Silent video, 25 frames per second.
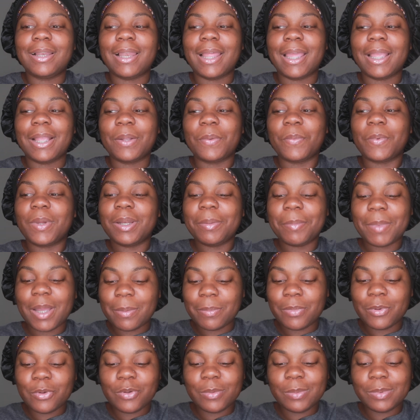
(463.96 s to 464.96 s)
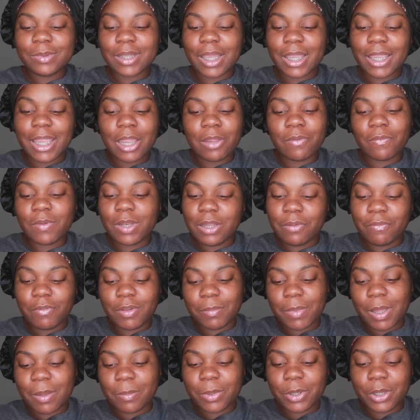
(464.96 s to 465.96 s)
like one of my boobs, I can't really
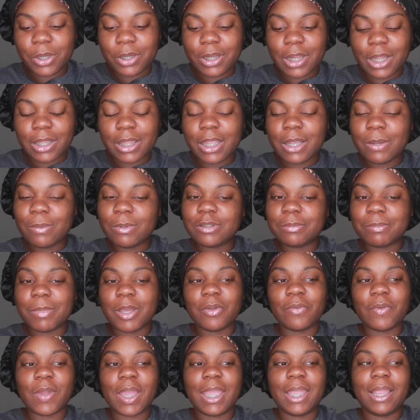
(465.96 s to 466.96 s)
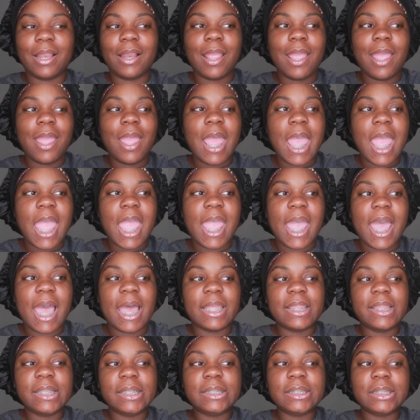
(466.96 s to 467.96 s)
remember. I think it was my right. It
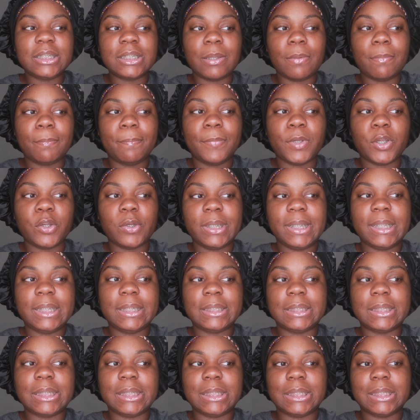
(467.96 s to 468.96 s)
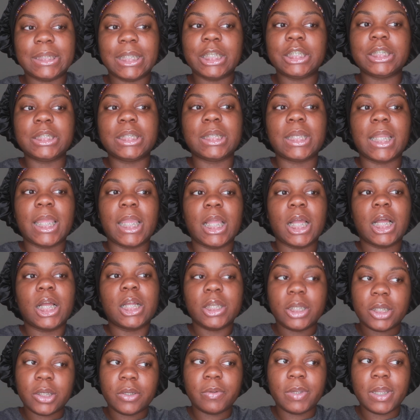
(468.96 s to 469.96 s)
had this burning sensation like
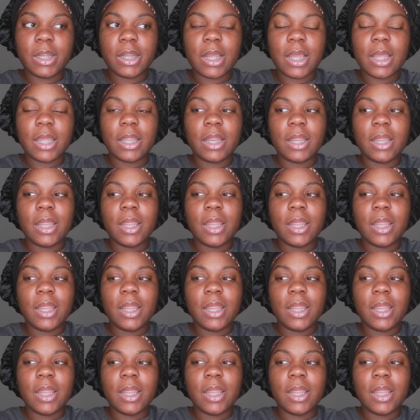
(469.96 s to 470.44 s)
under it.